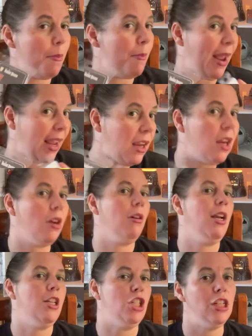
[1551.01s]

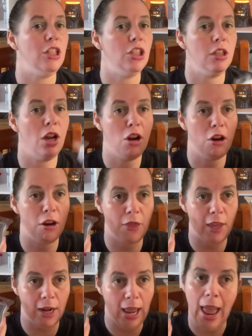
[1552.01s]
bakery ginger note
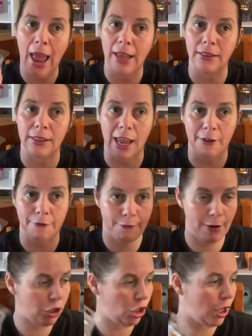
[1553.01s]
than it has that
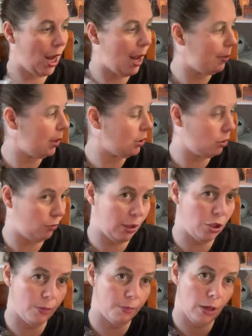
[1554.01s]
fresh, sharp,
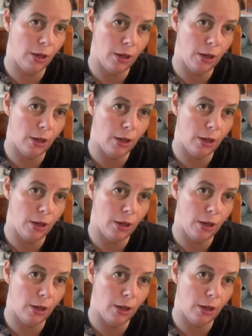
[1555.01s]
astringent